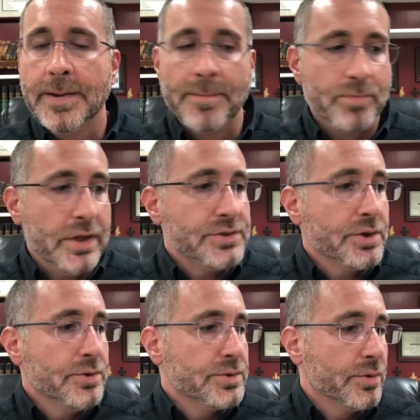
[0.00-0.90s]
And so
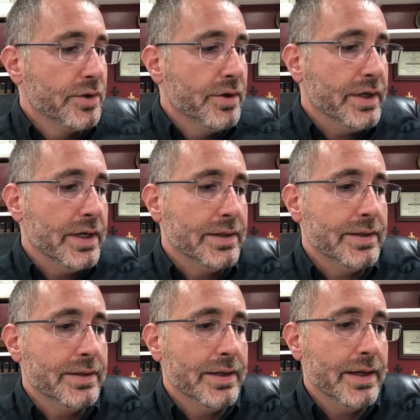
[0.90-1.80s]
as we're looking
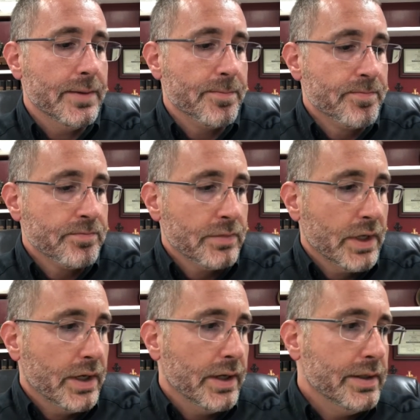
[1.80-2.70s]
then
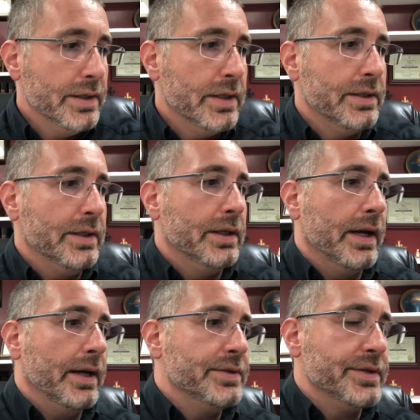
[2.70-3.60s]
uh, in, in
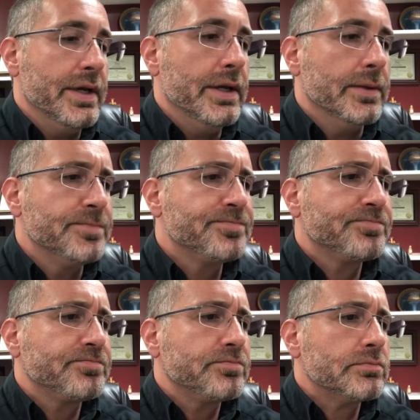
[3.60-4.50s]
Isaiah
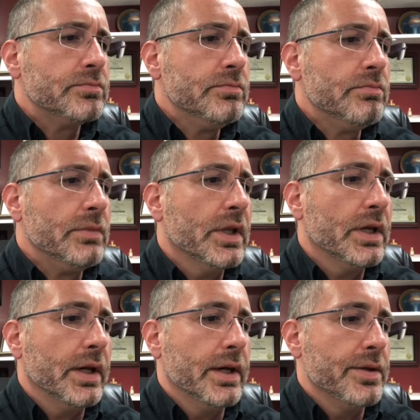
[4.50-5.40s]

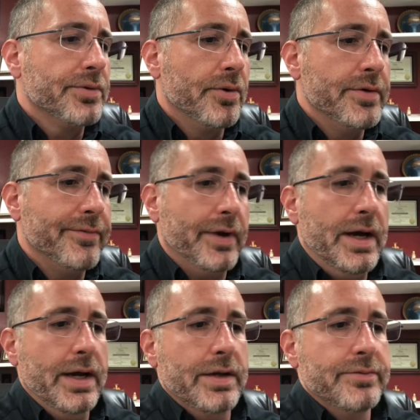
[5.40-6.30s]
uh,
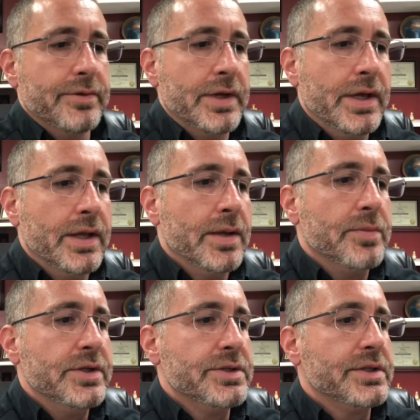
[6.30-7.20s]
35, let me
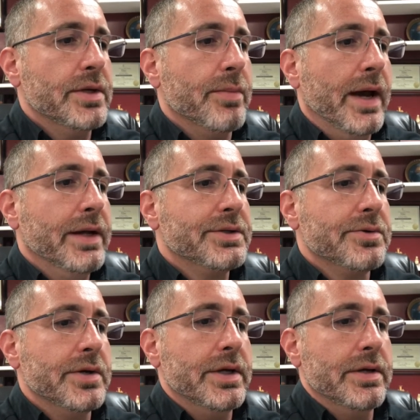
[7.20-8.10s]
just get back to
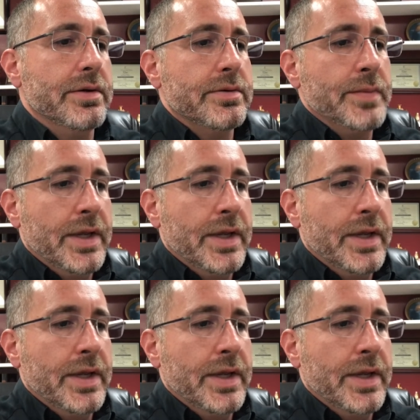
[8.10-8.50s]
it here.